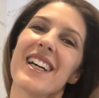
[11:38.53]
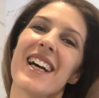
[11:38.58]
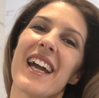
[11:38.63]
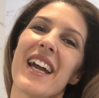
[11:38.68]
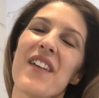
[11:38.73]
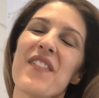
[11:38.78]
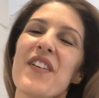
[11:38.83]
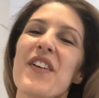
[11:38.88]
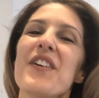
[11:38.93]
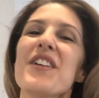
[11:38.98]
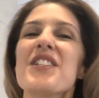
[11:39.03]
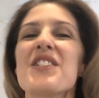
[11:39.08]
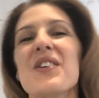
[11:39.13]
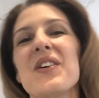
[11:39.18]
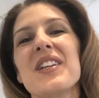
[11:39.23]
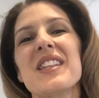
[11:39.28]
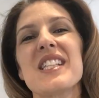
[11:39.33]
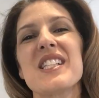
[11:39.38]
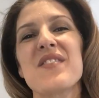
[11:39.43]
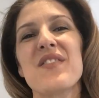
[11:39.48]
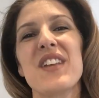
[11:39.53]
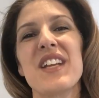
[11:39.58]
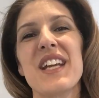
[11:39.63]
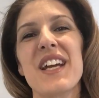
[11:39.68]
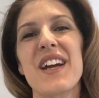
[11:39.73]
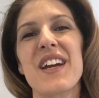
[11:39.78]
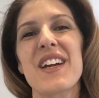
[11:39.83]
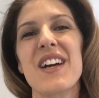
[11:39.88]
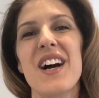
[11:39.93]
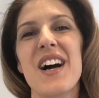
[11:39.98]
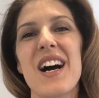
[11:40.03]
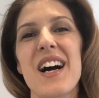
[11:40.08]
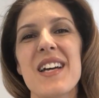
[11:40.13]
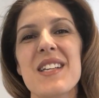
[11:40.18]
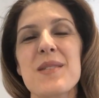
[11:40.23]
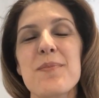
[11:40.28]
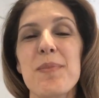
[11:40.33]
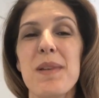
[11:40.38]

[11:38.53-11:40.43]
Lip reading: If you enjoyed this video, guys,